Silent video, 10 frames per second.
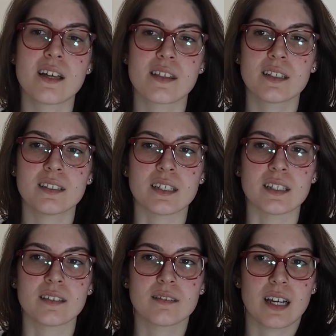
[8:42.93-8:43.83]
things
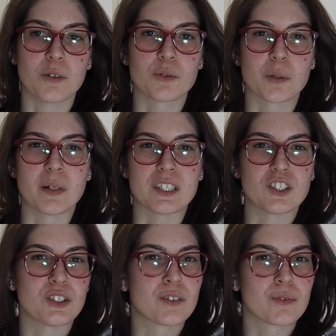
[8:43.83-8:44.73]
that outdoor pets
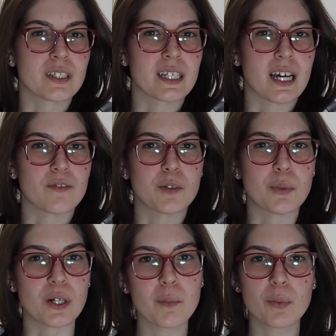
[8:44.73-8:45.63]
shouldn't really have to
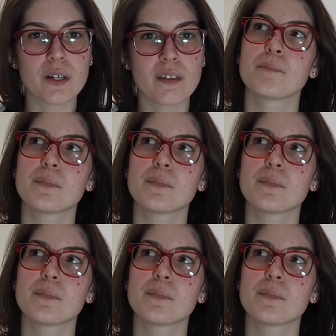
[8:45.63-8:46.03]
put up with,